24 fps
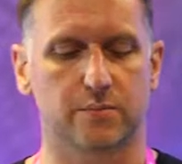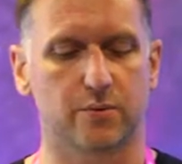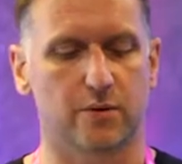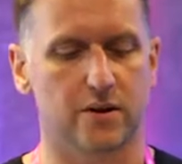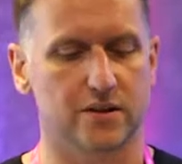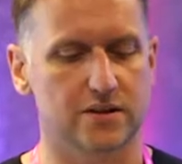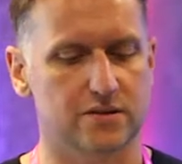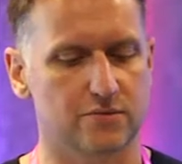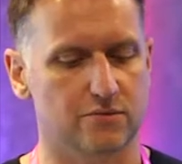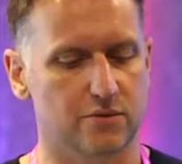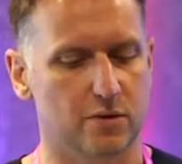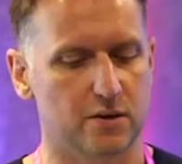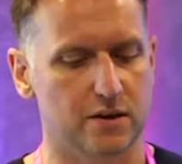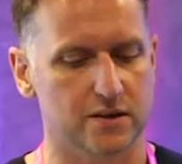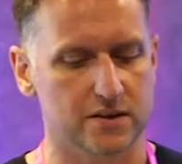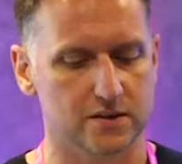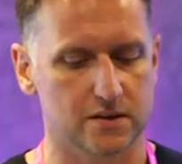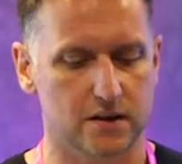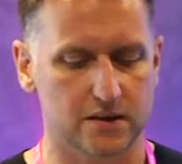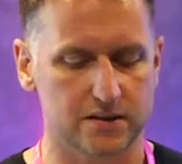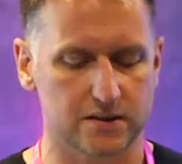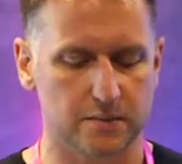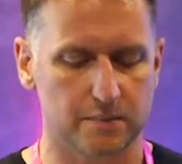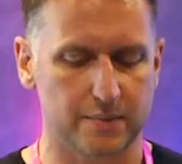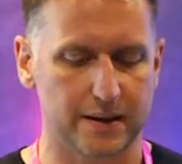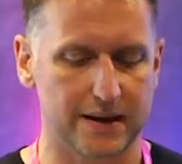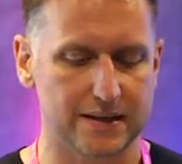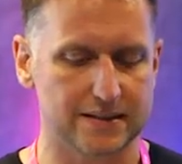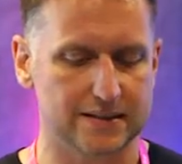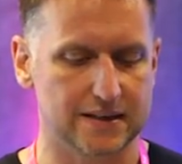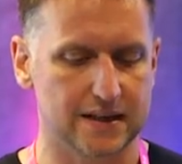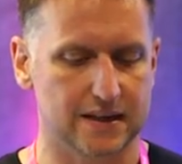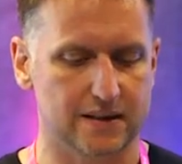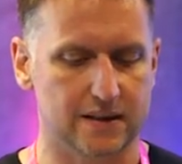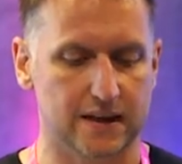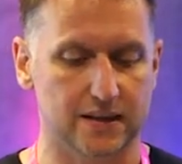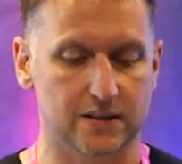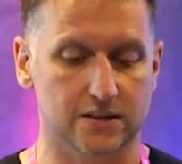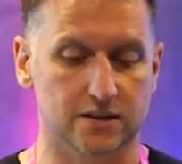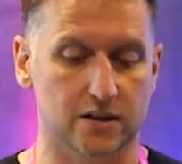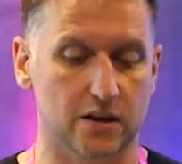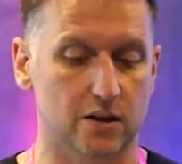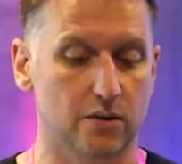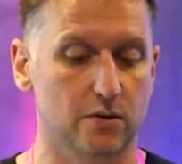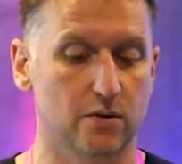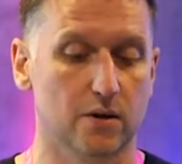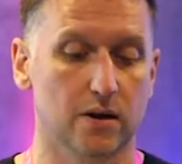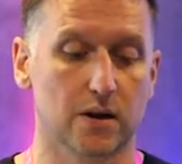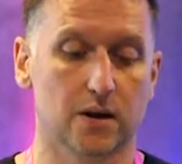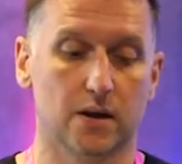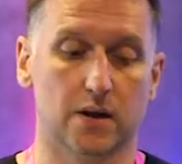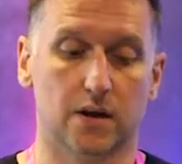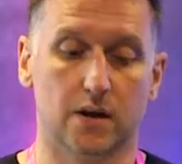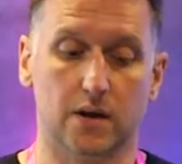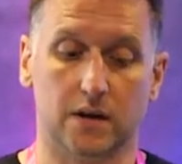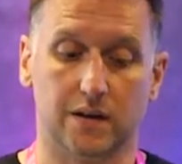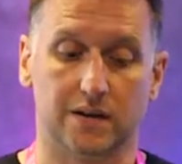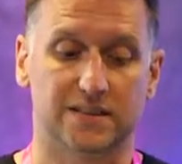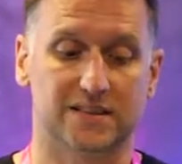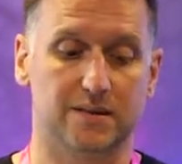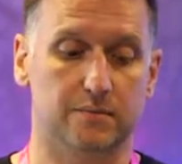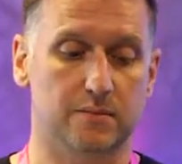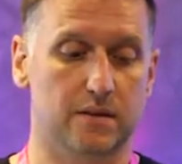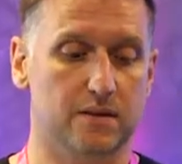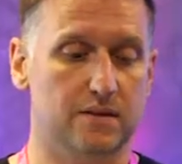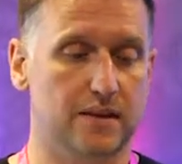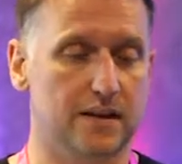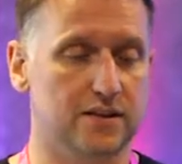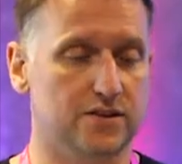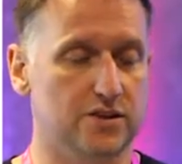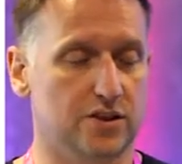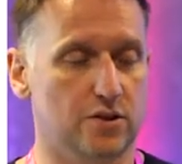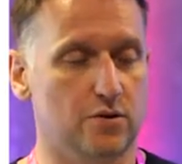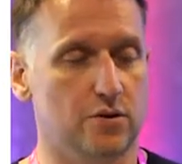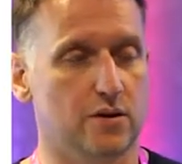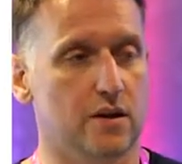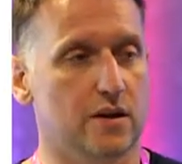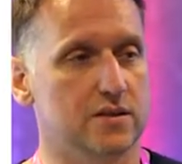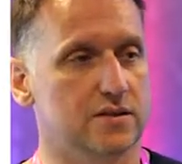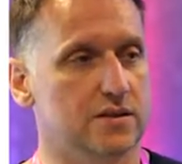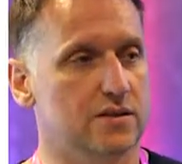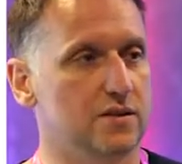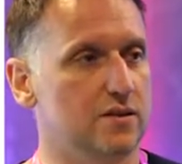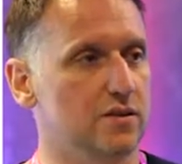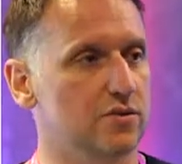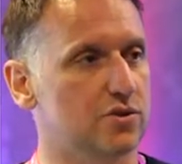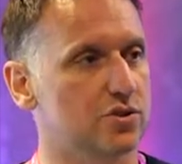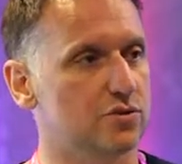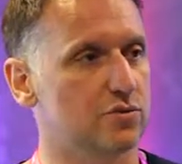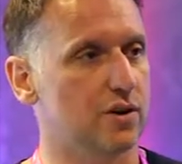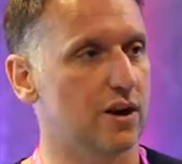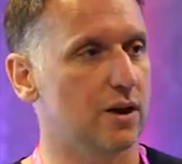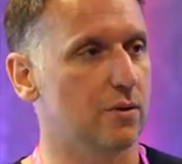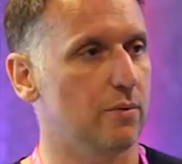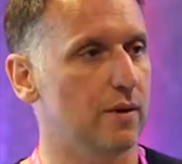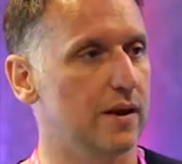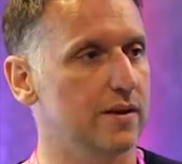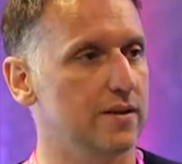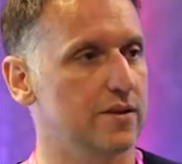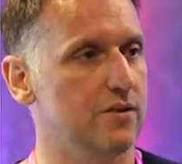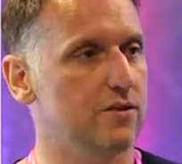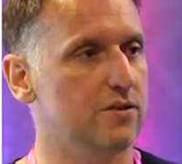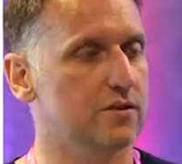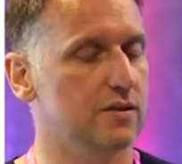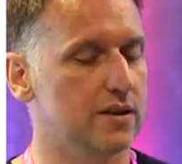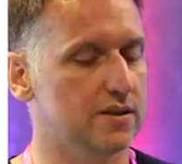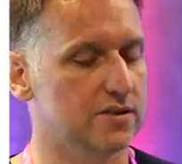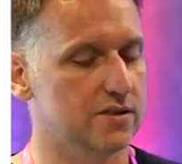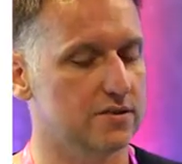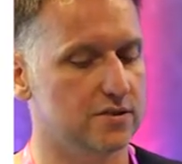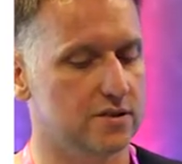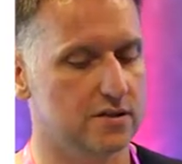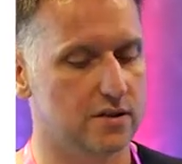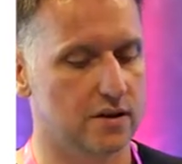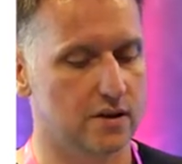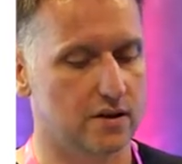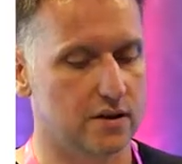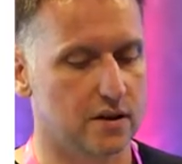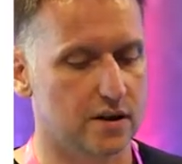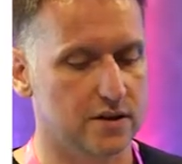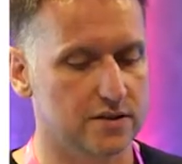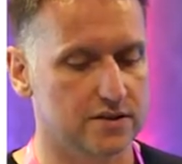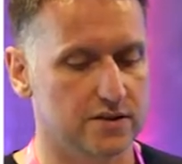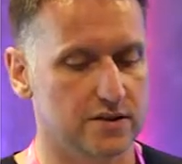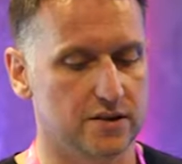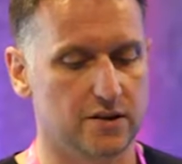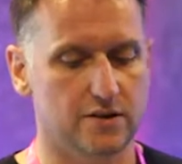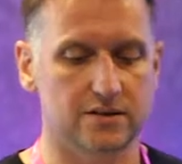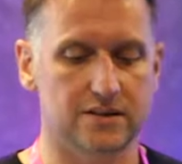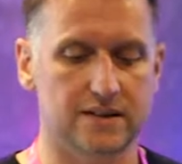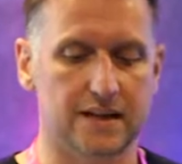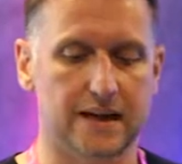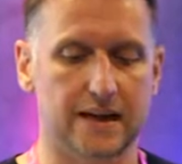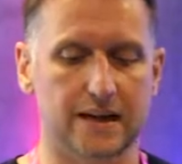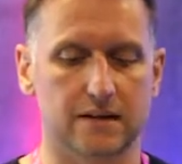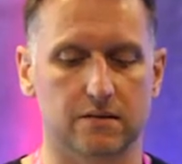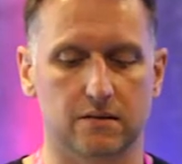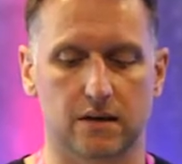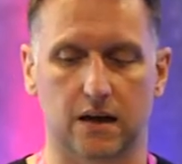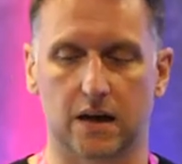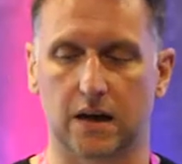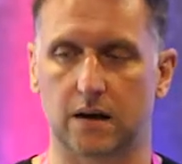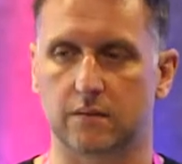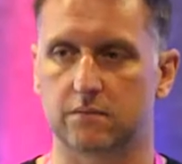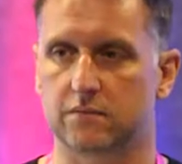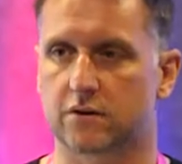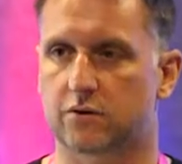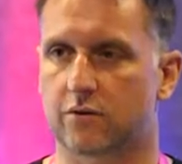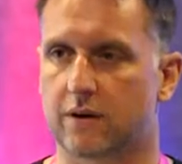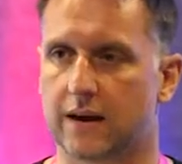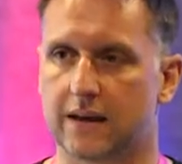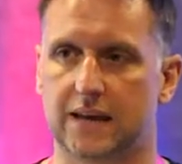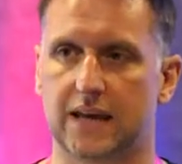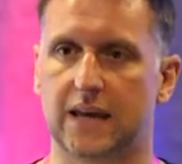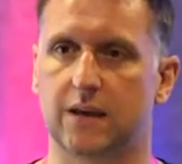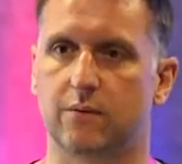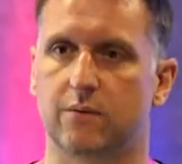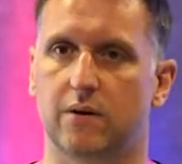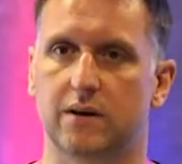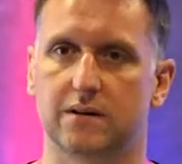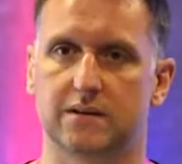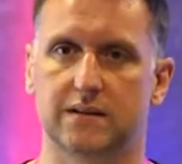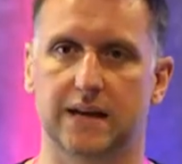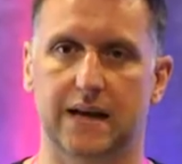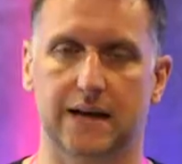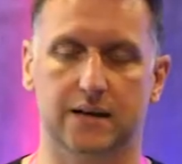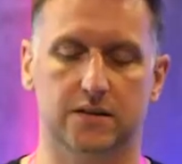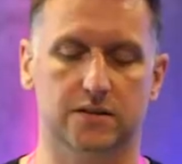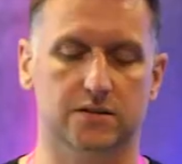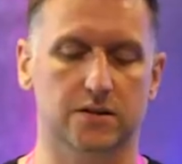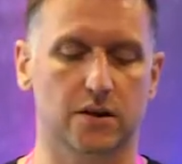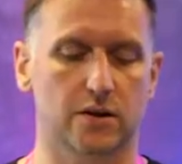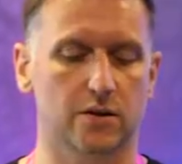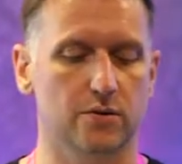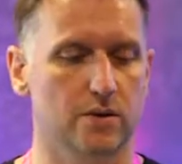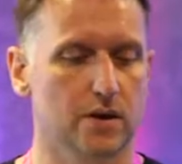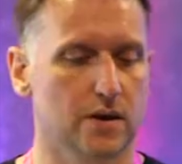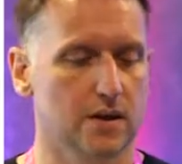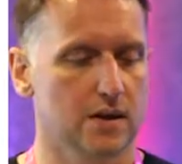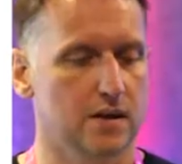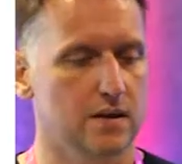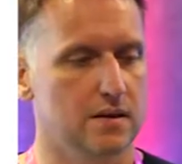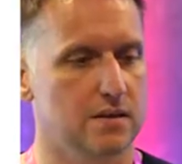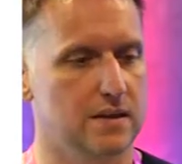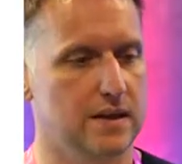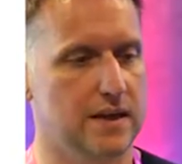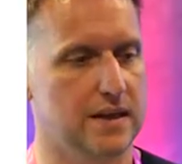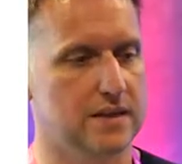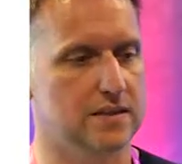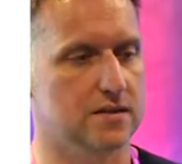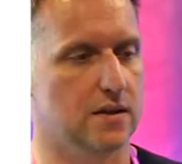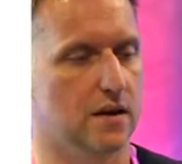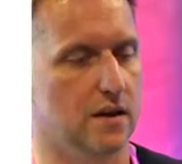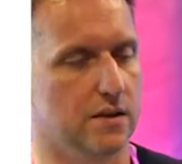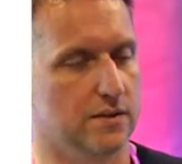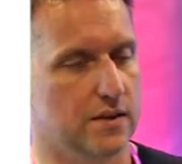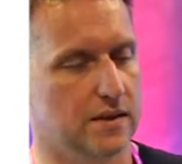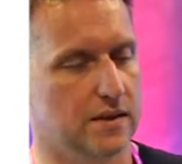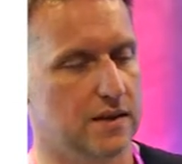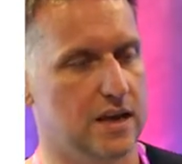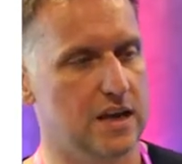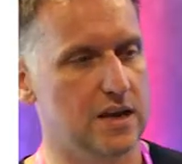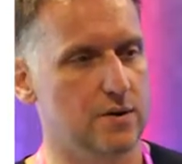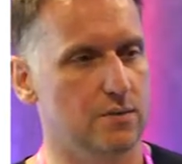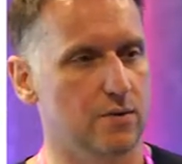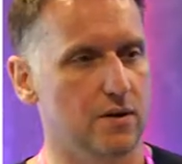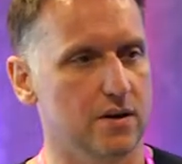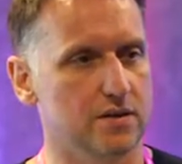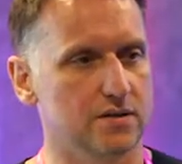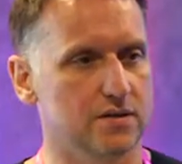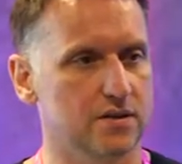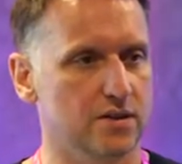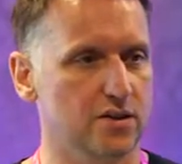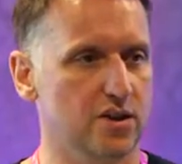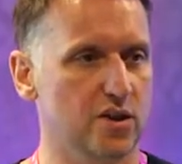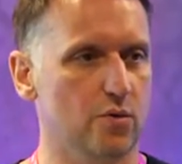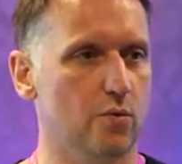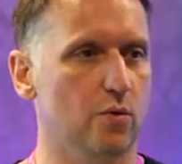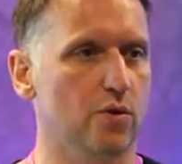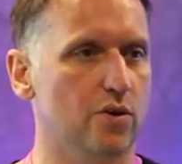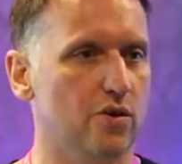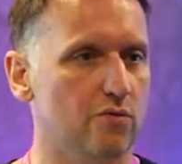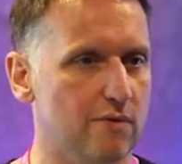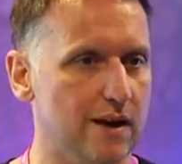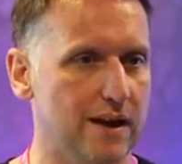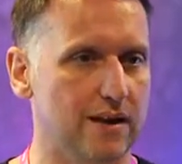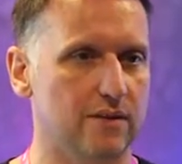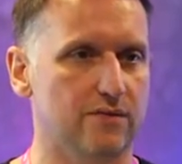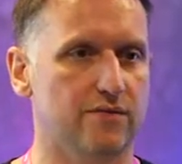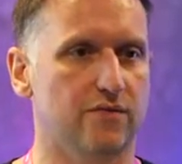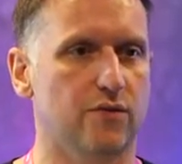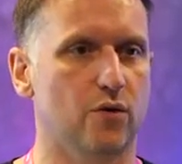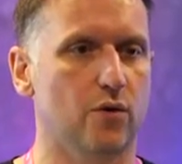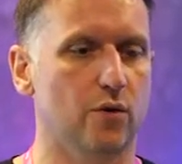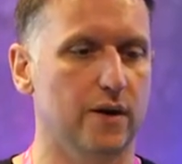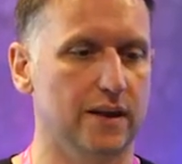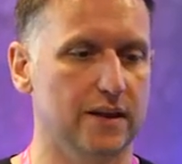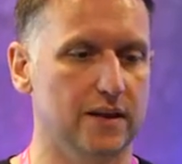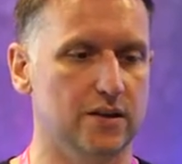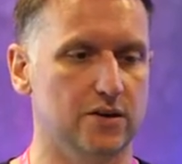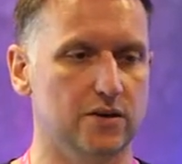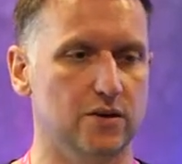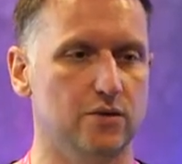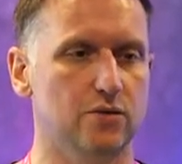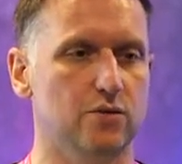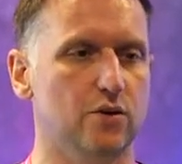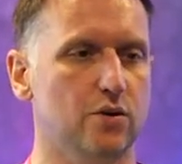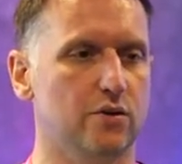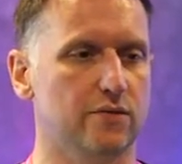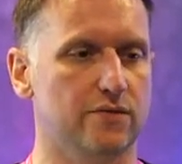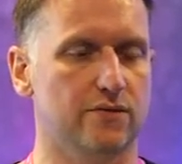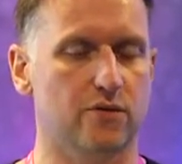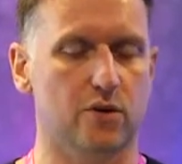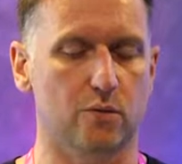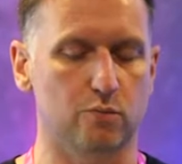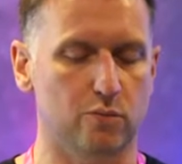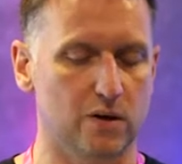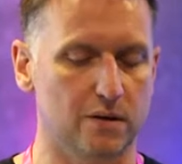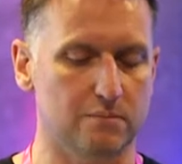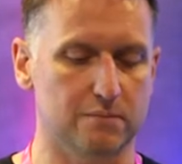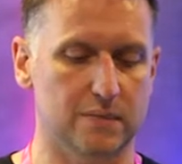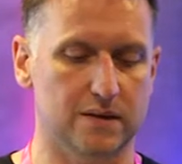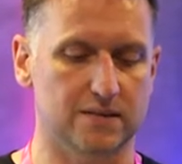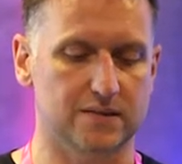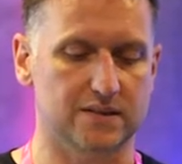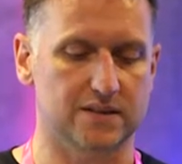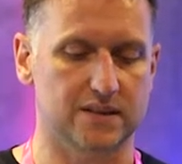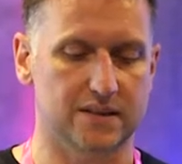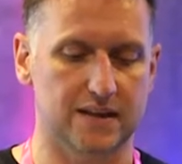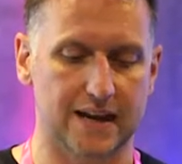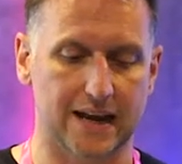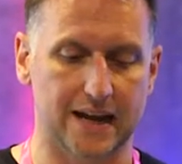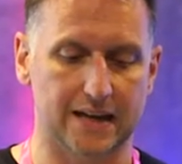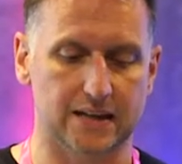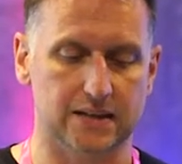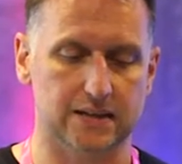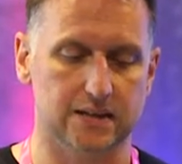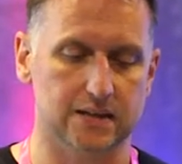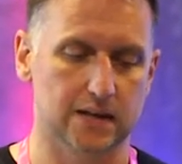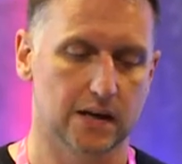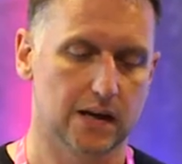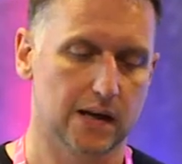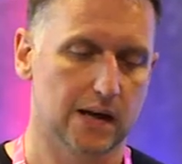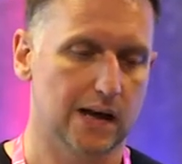point, as a basic thing. So some of the things that you guys can do straight away, you guys can do today, create a keyword deck. So these are the keywords that you want to rank for in Google from 1 month to the next.